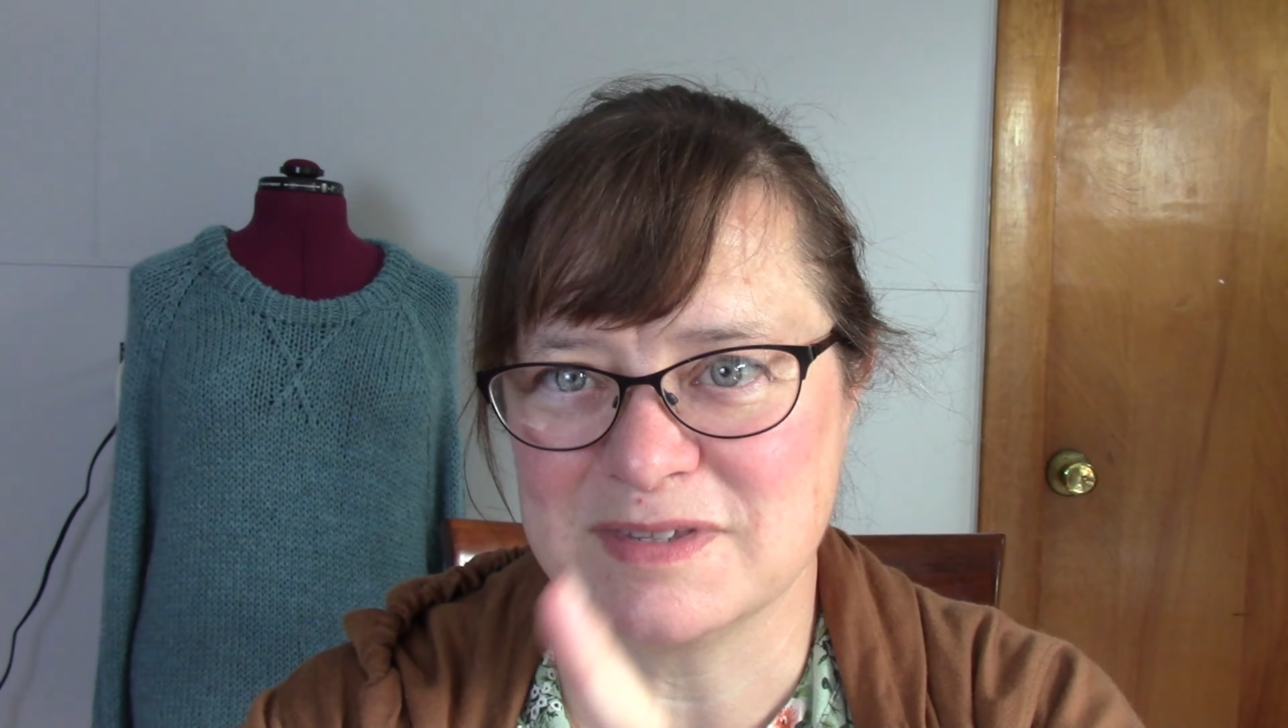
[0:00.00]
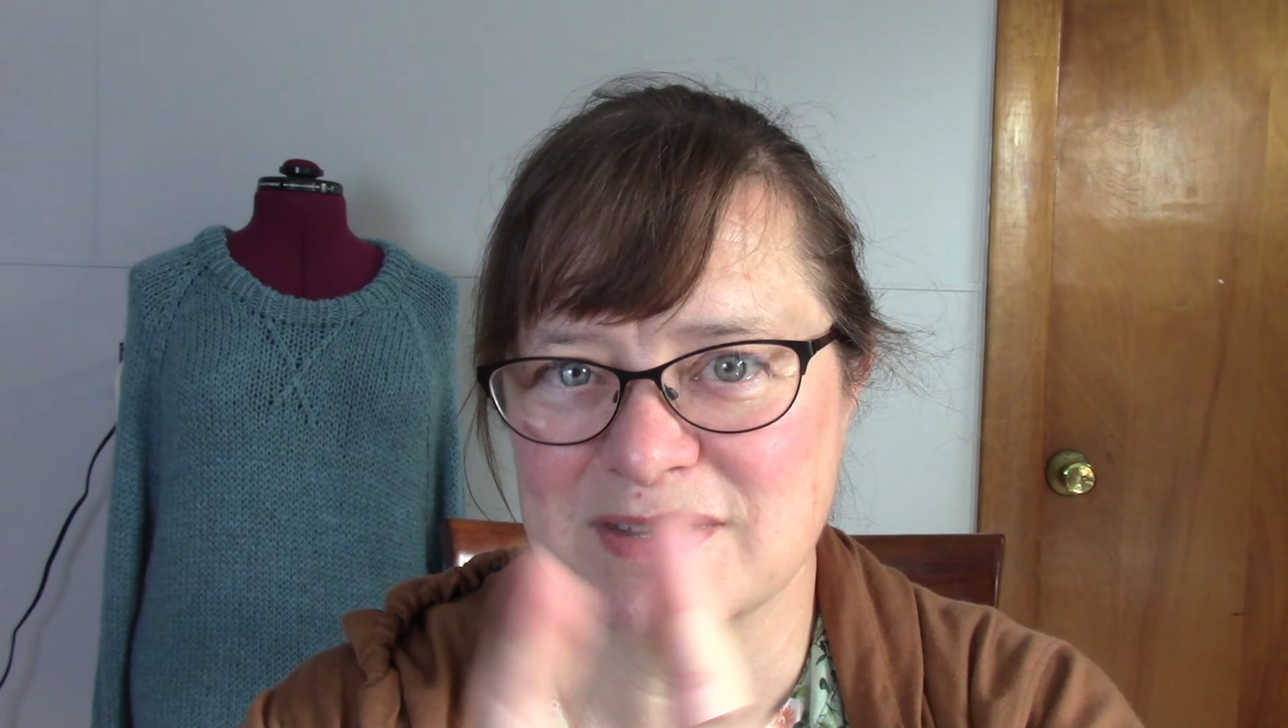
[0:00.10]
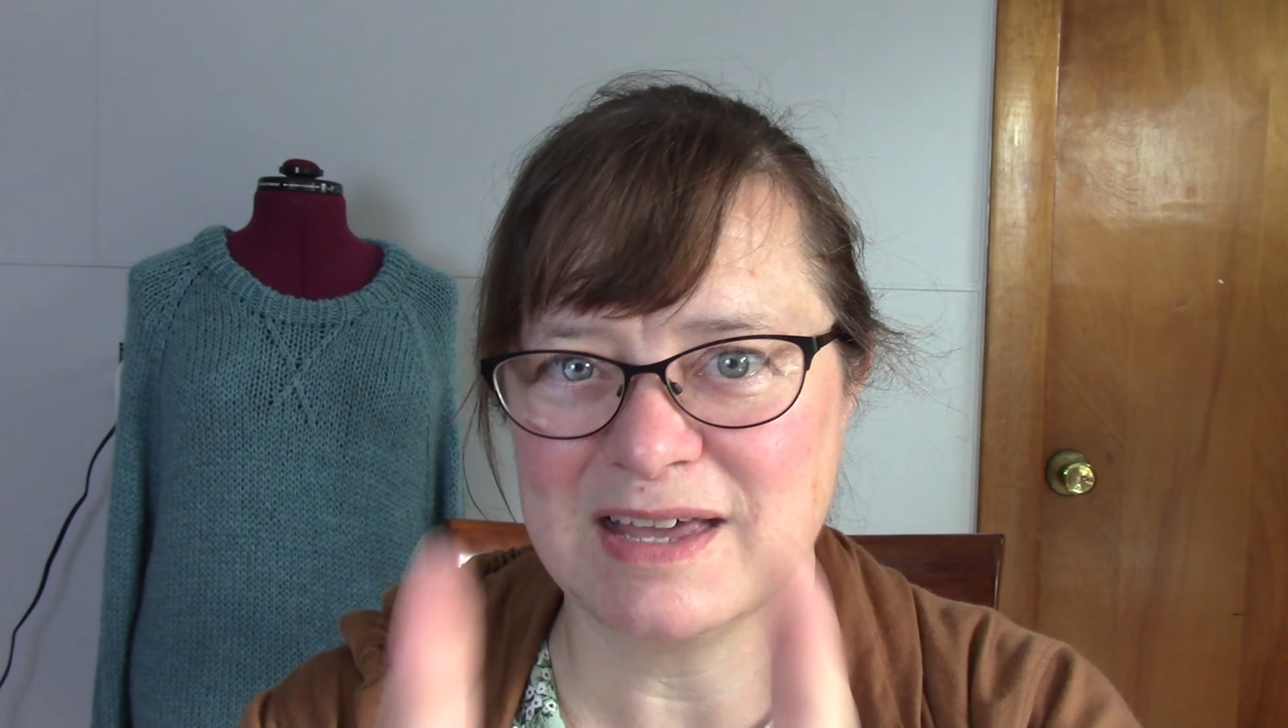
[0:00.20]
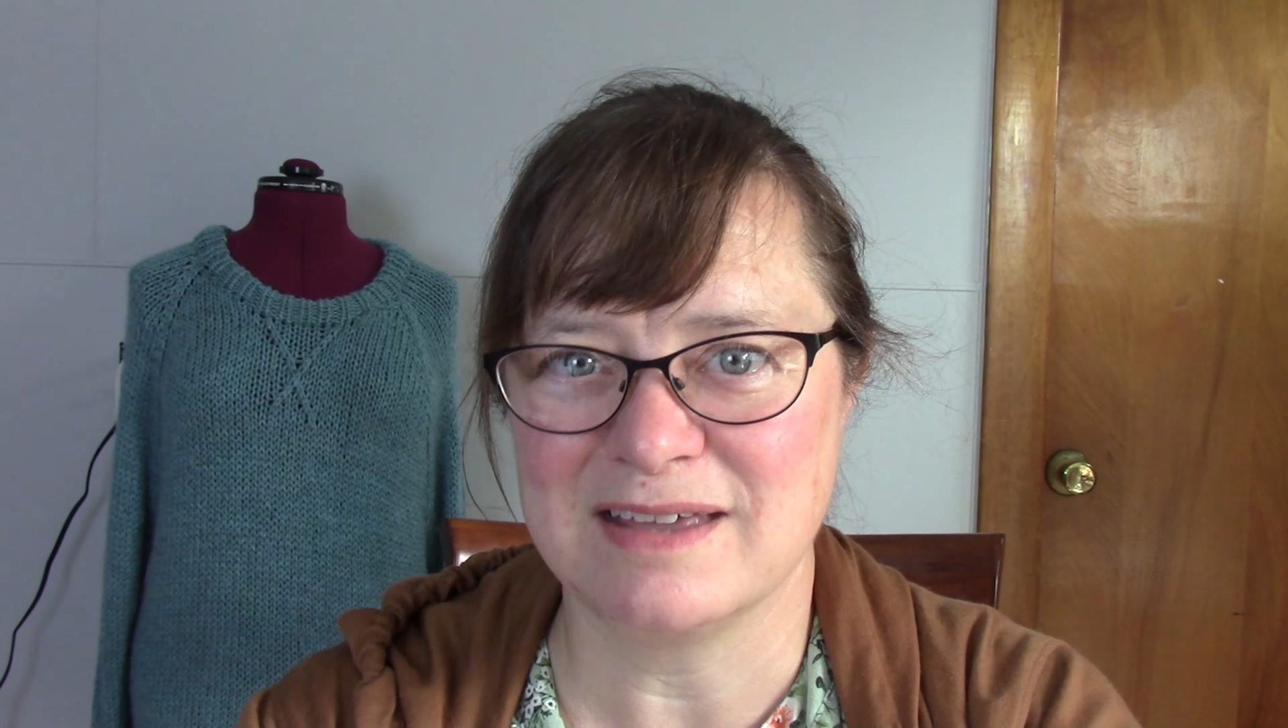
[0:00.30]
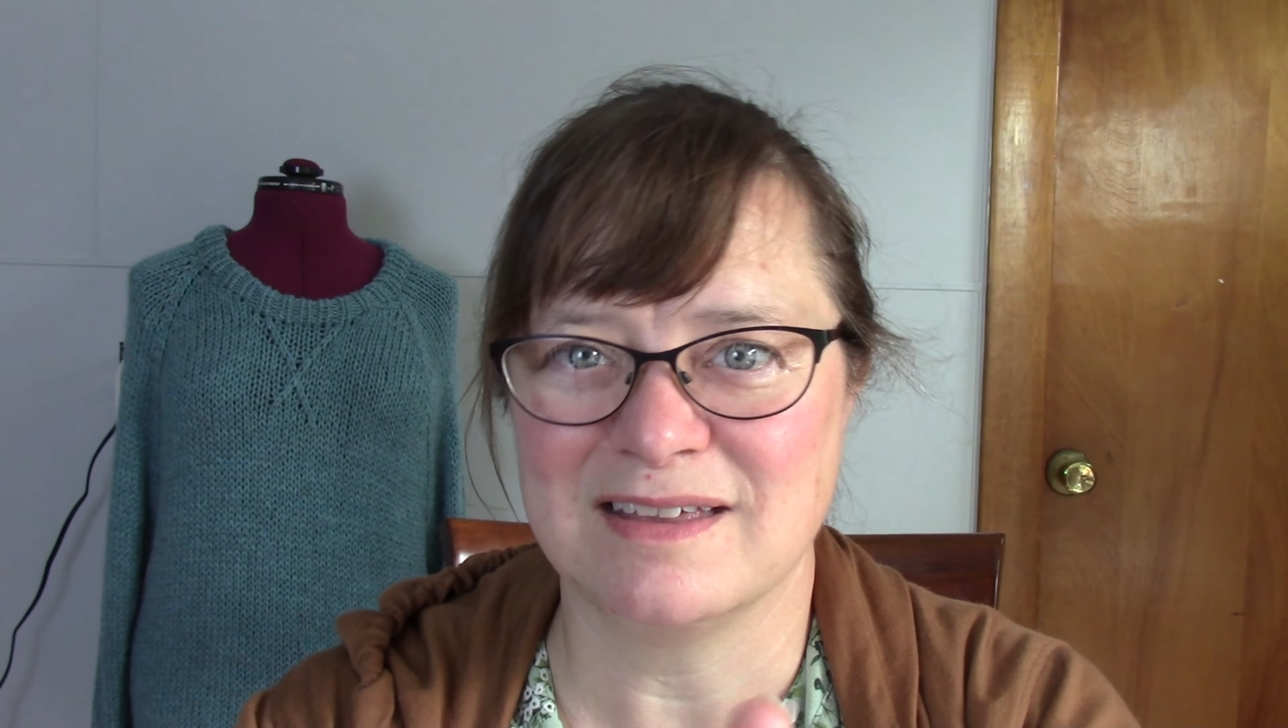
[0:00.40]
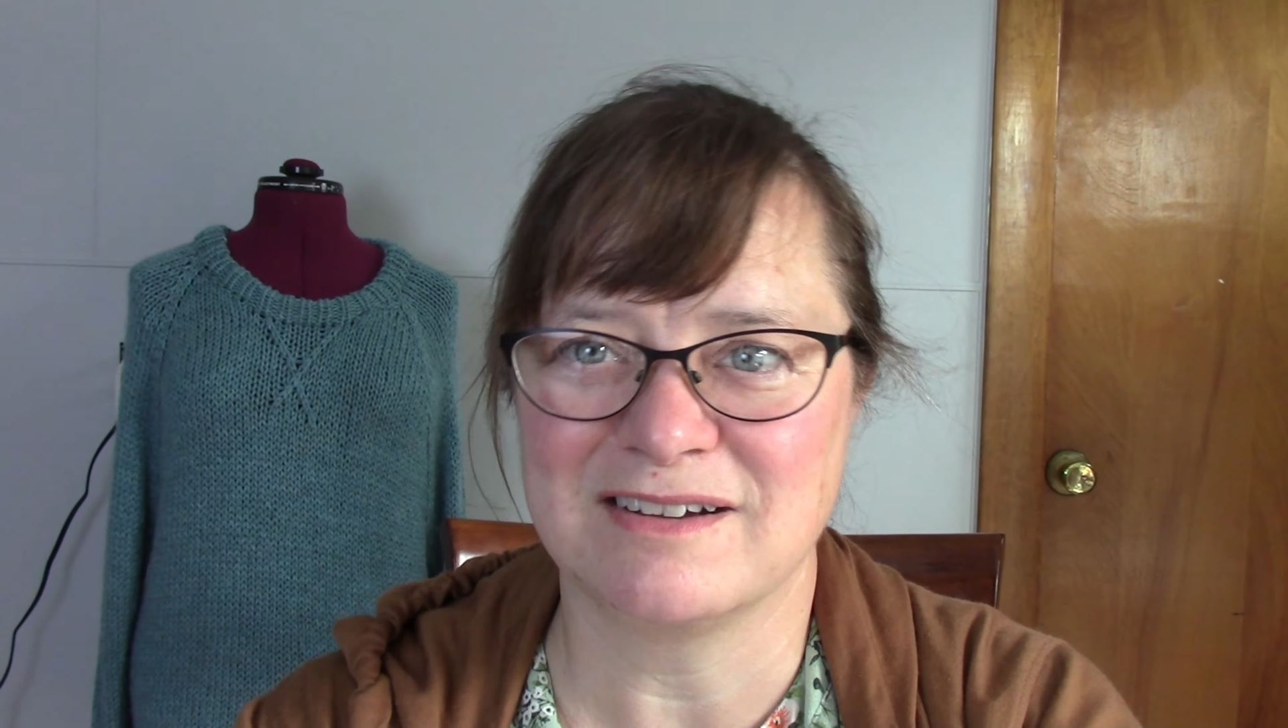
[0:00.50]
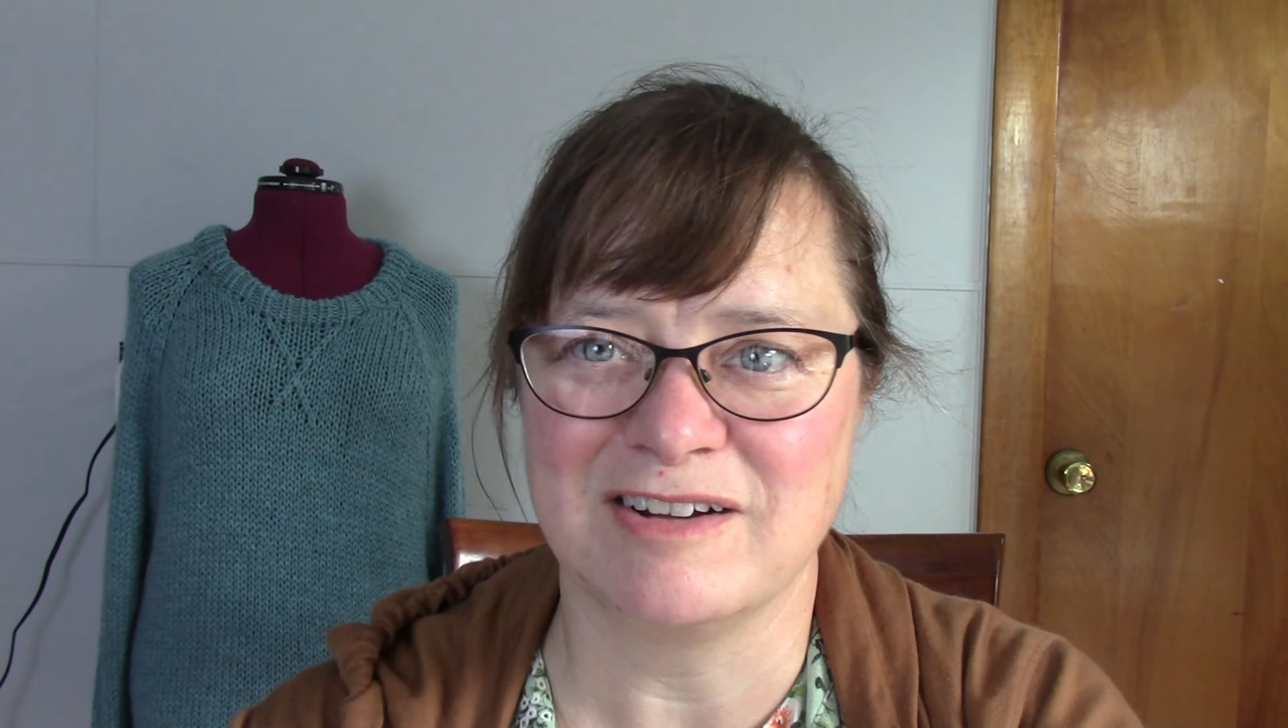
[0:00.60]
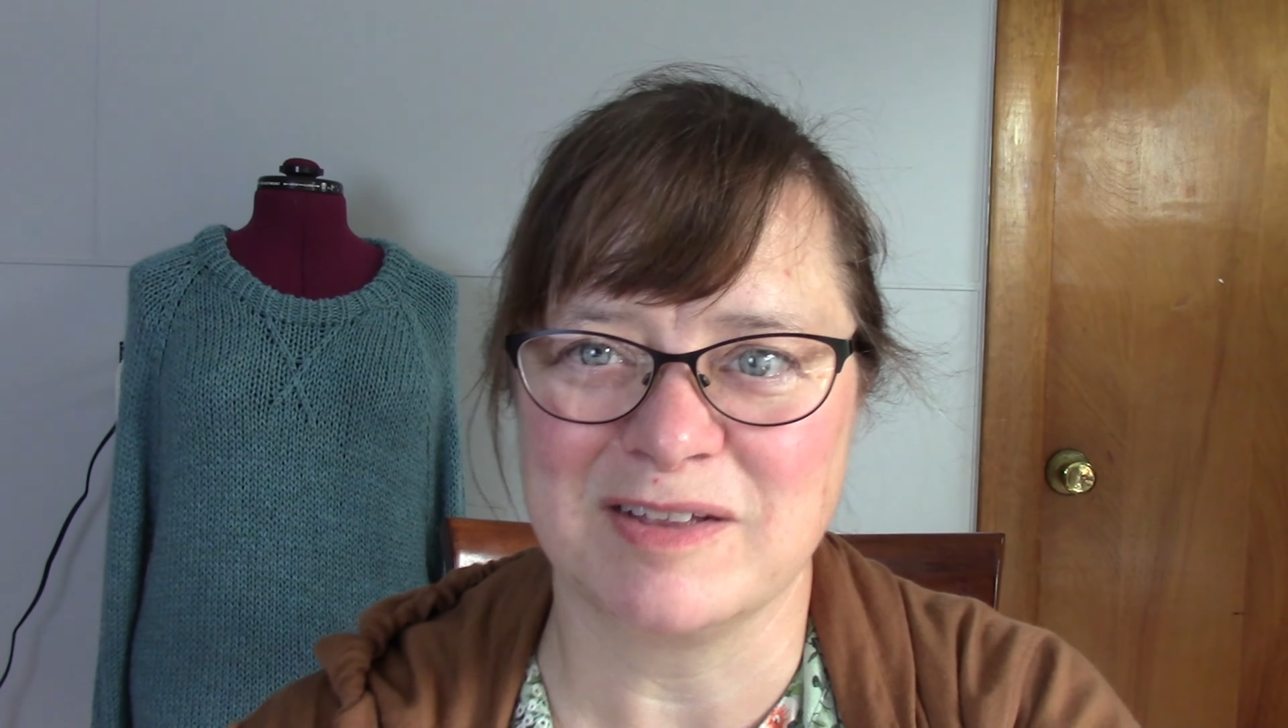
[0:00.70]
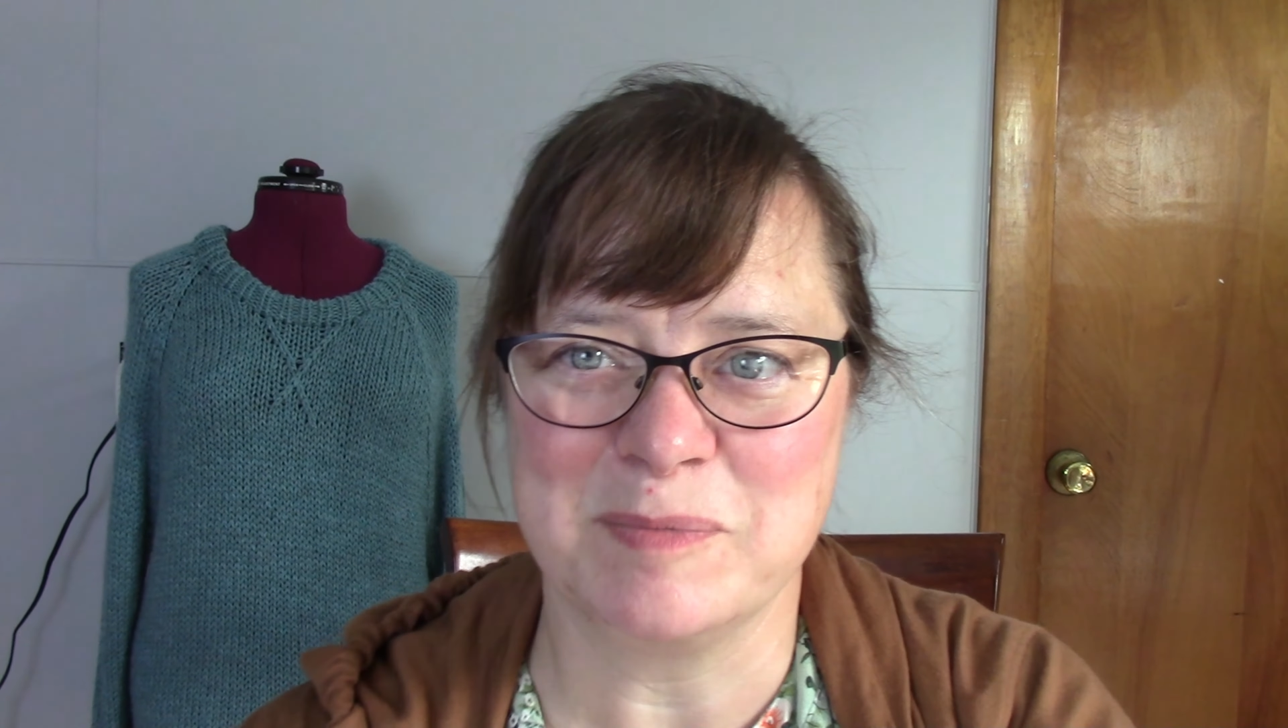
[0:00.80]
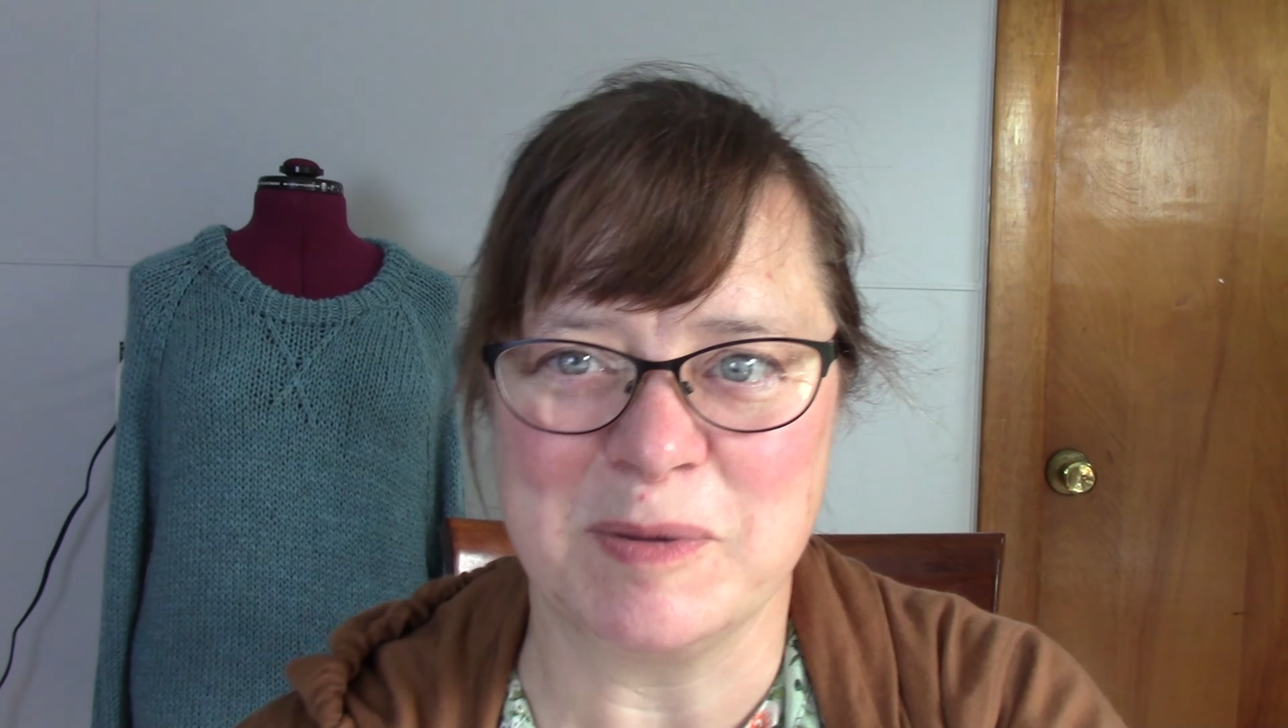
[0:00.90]
that the
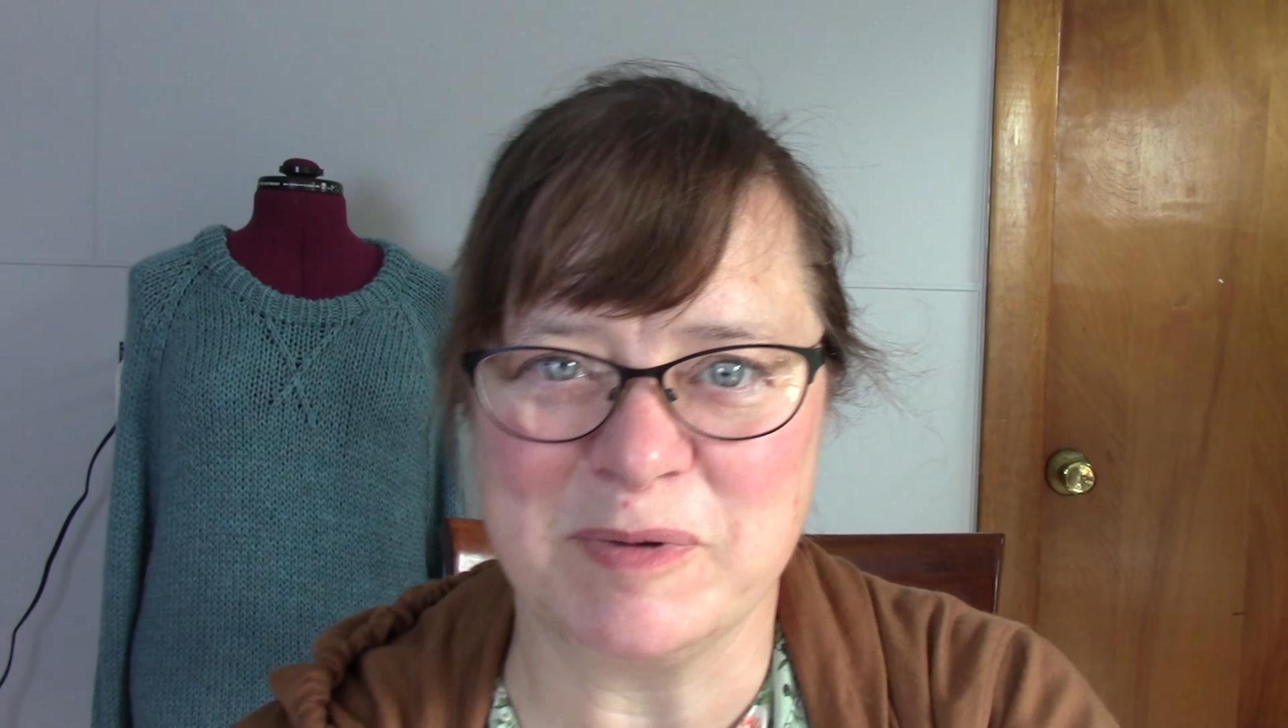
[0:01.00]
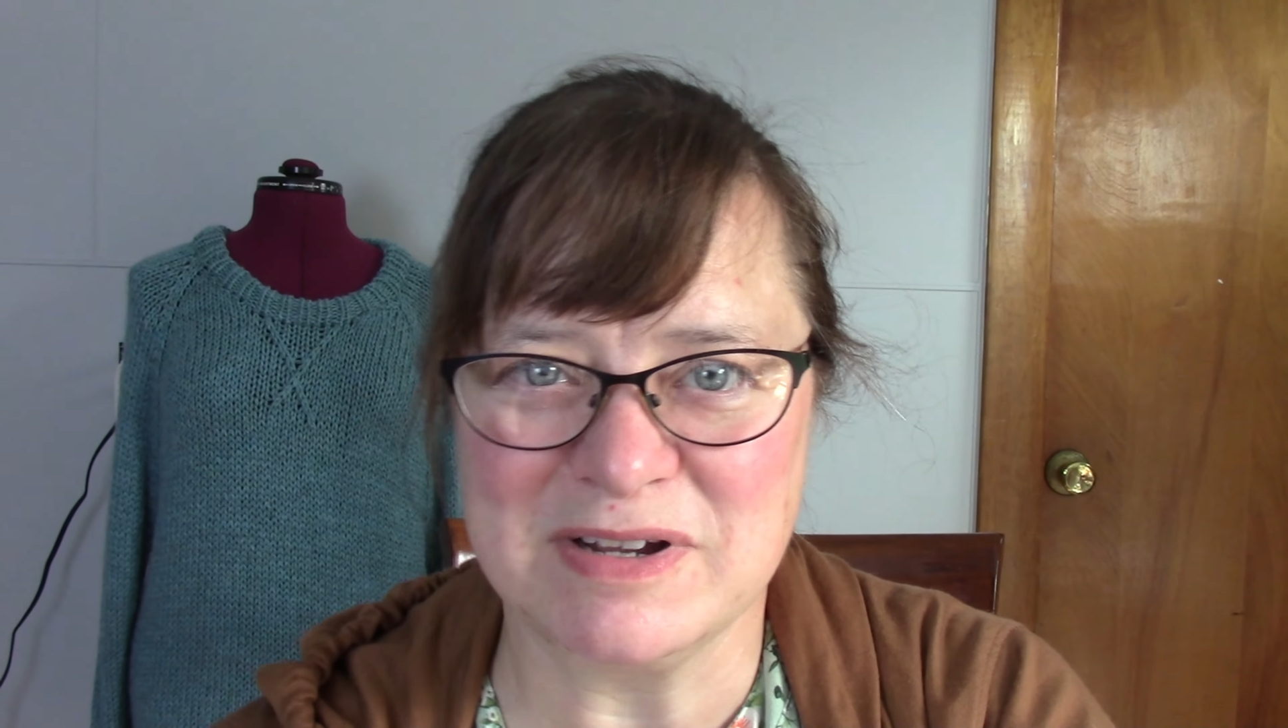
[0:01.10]
crinkly paper